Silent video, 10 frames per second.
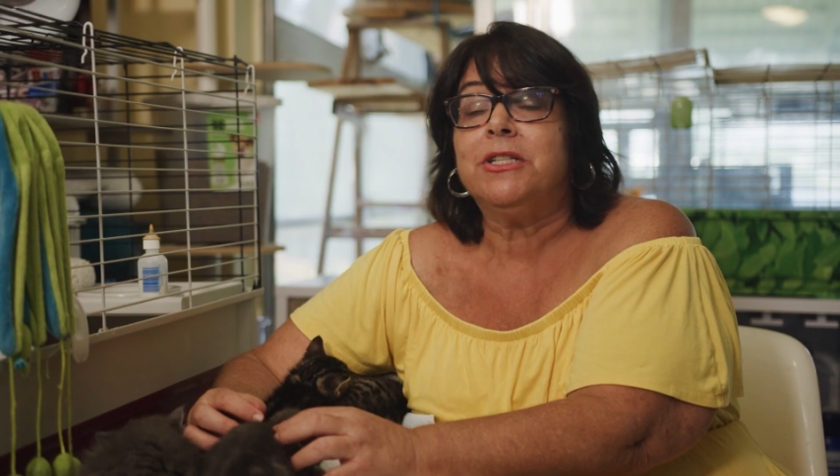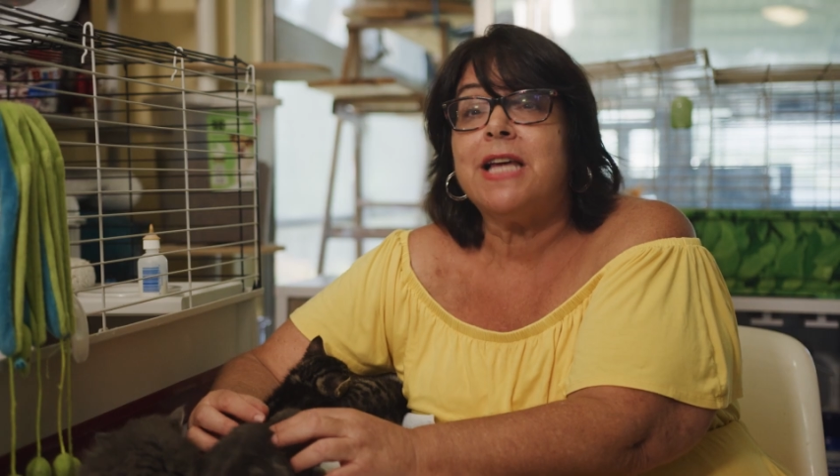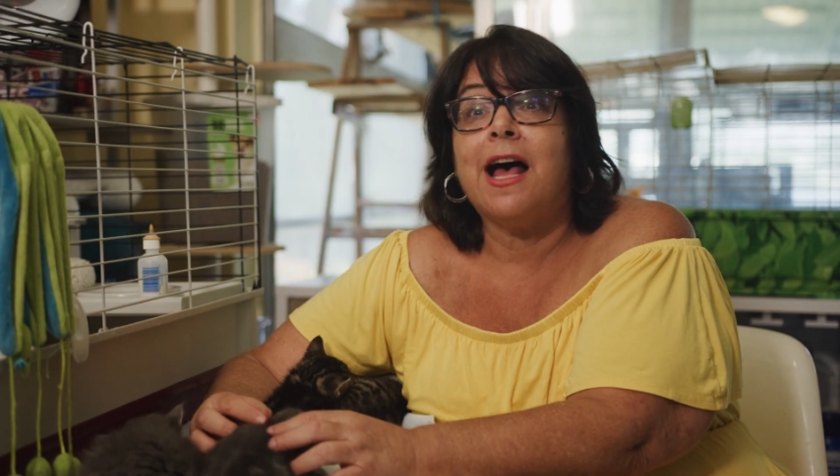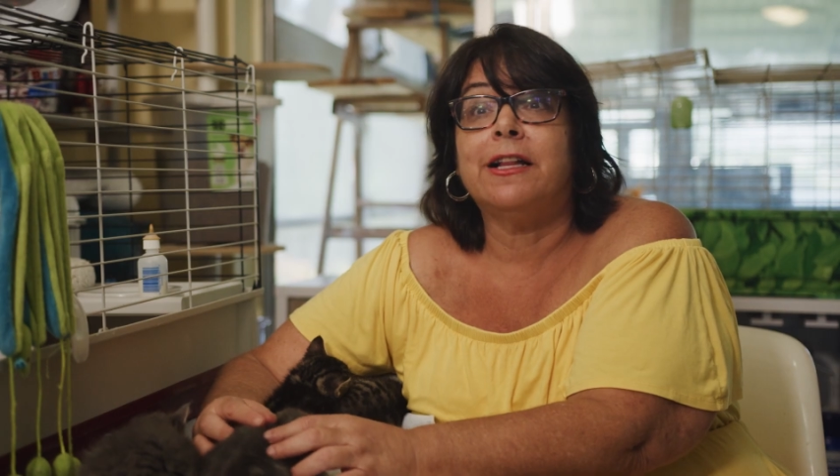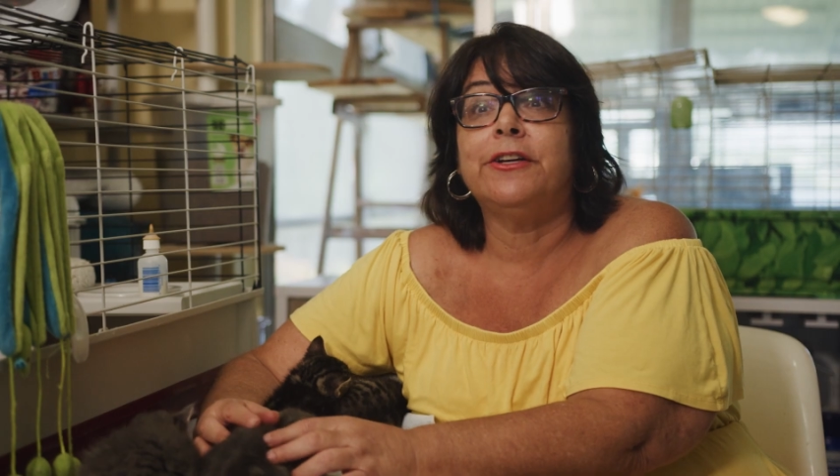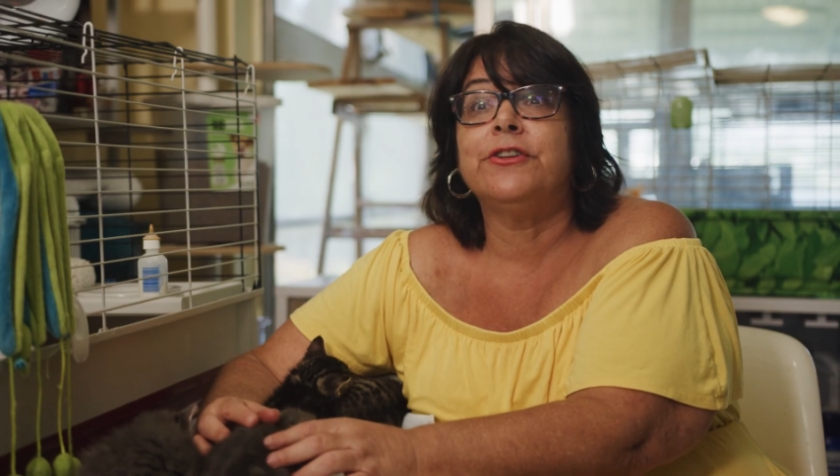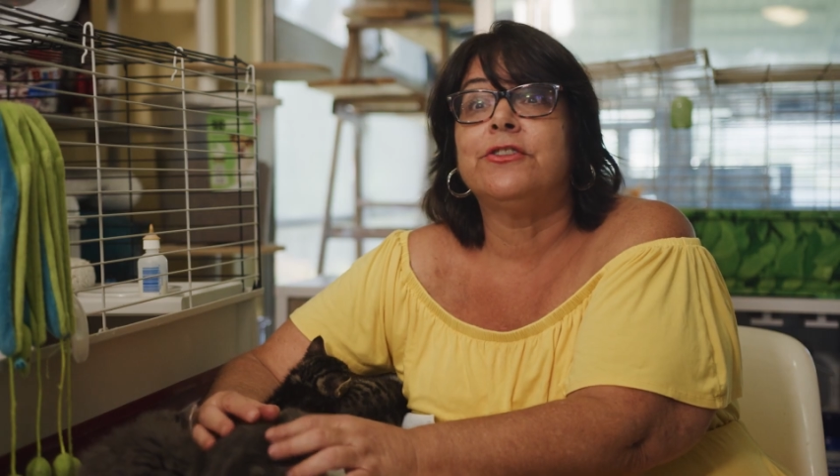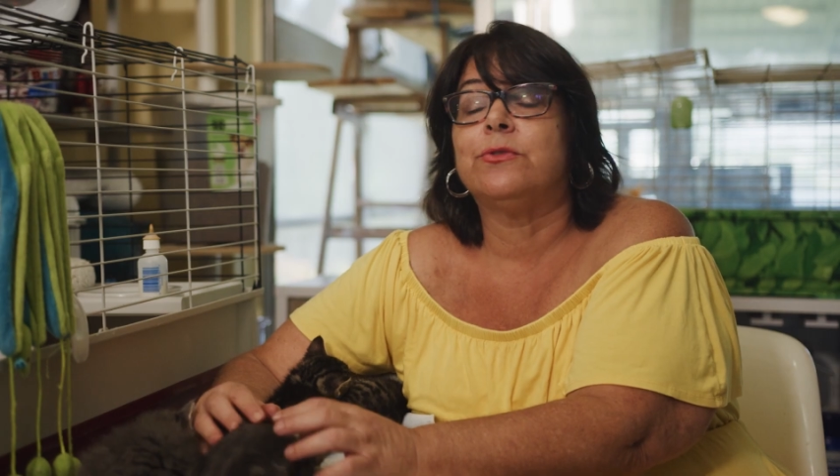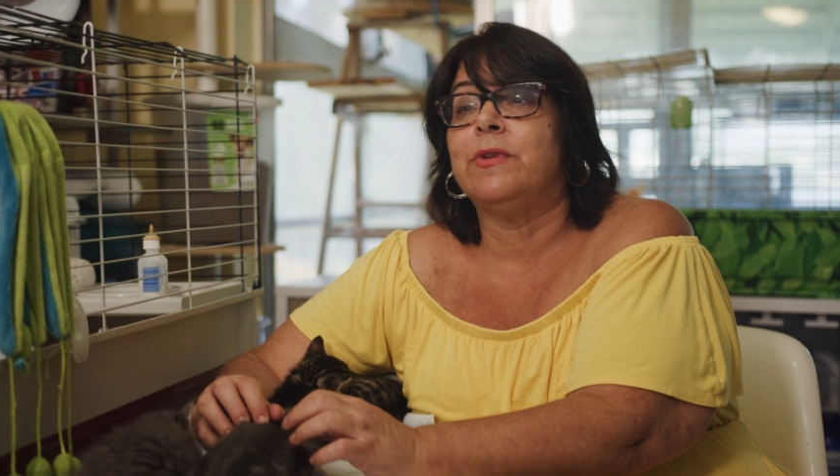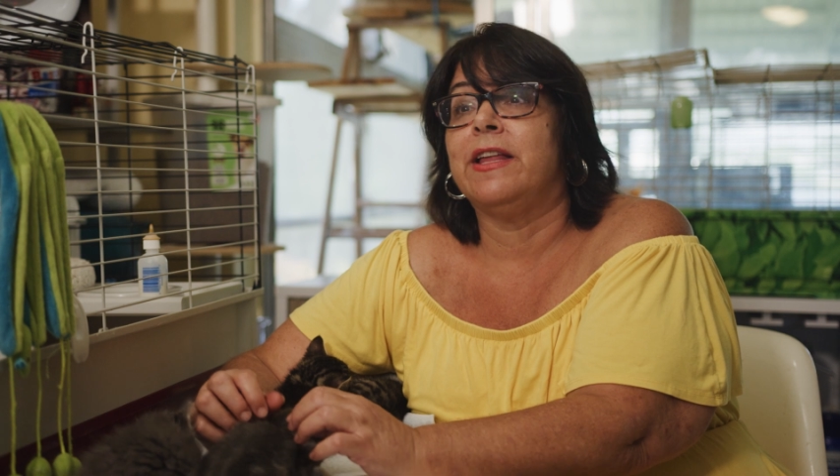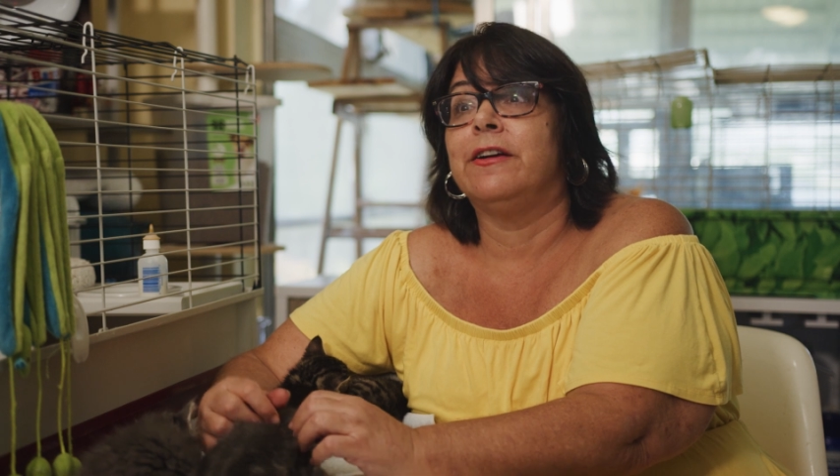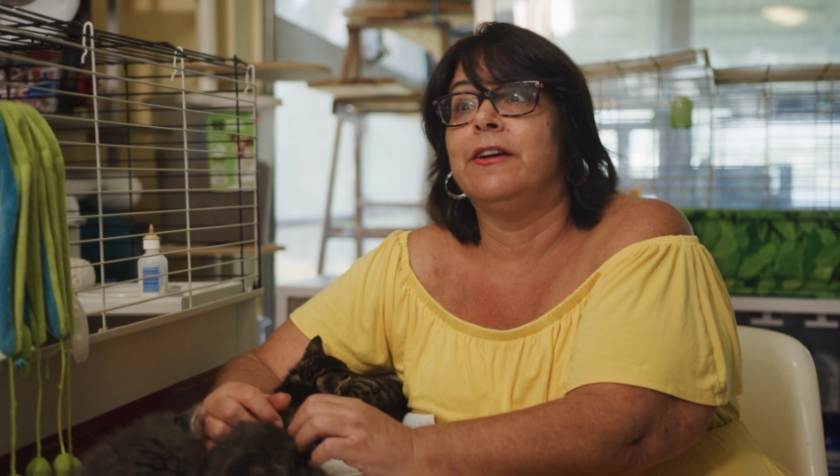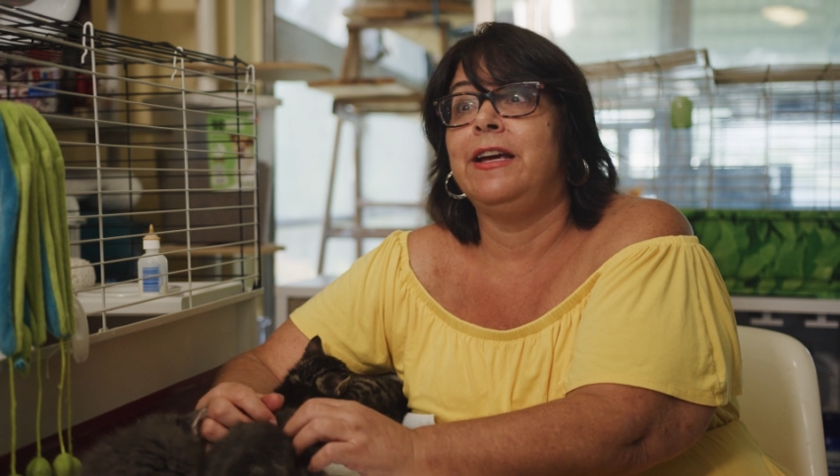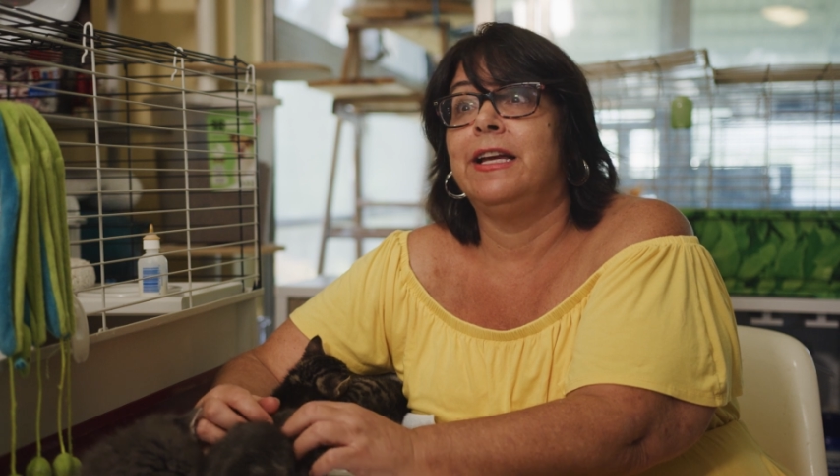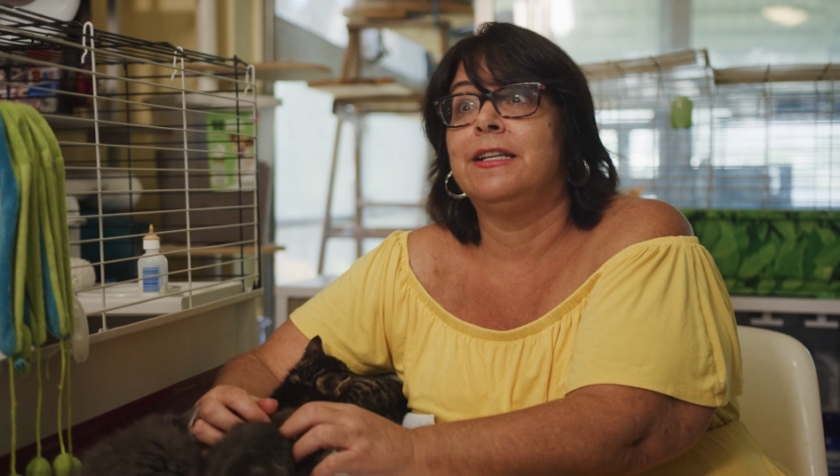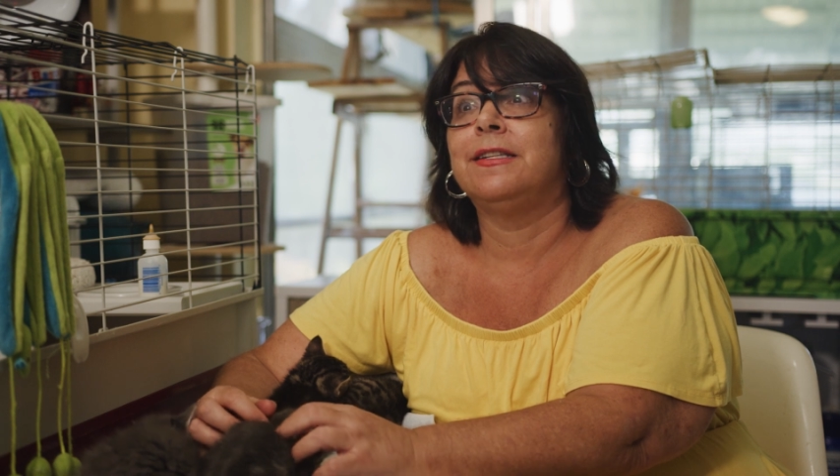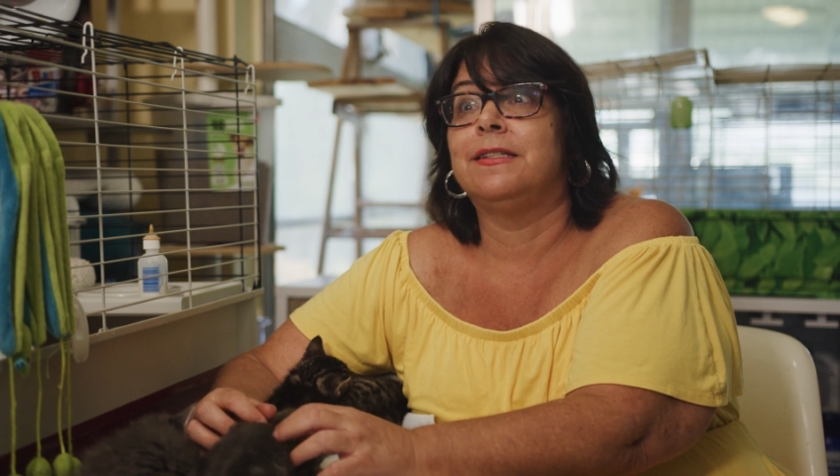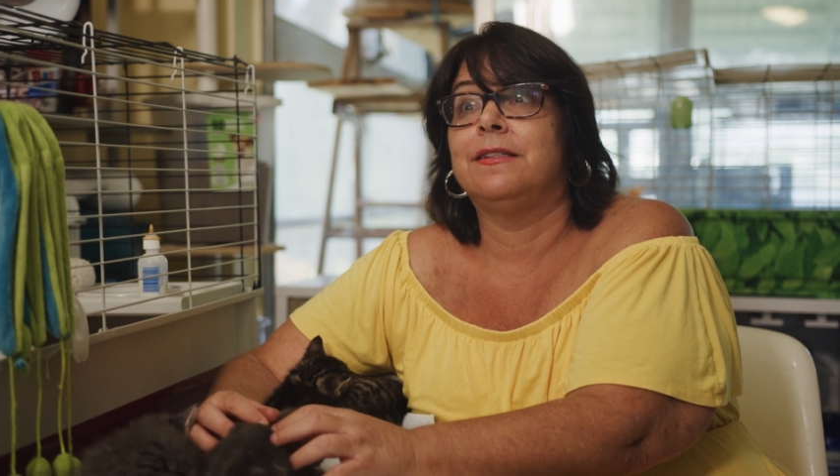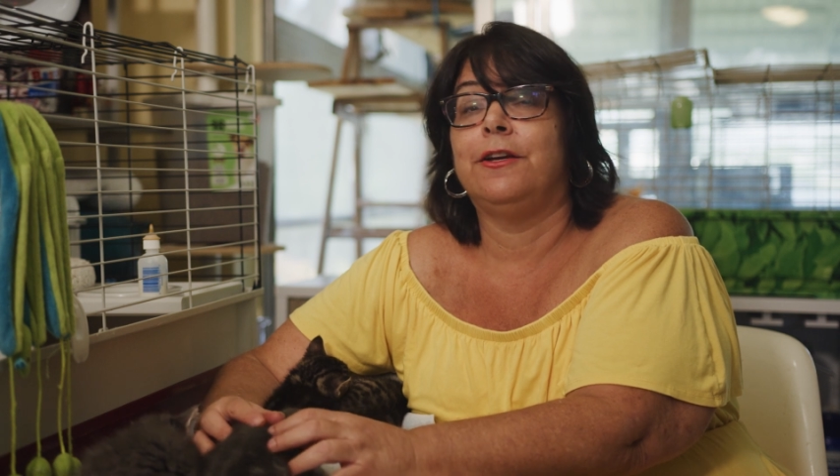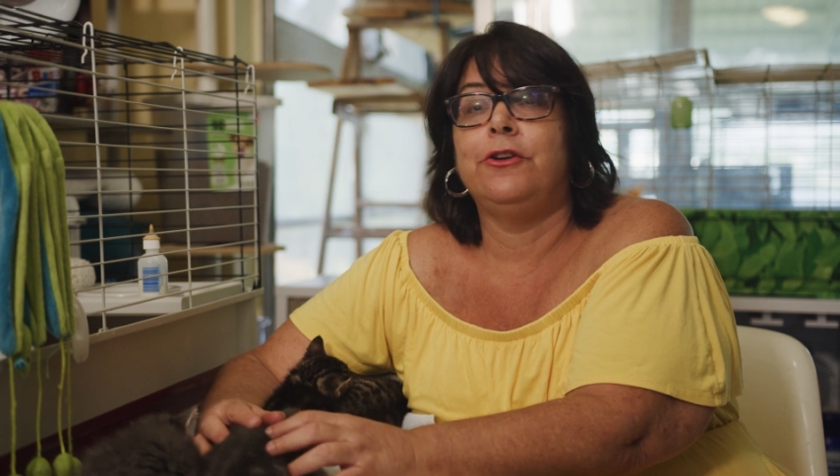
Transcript: dollars, whether it's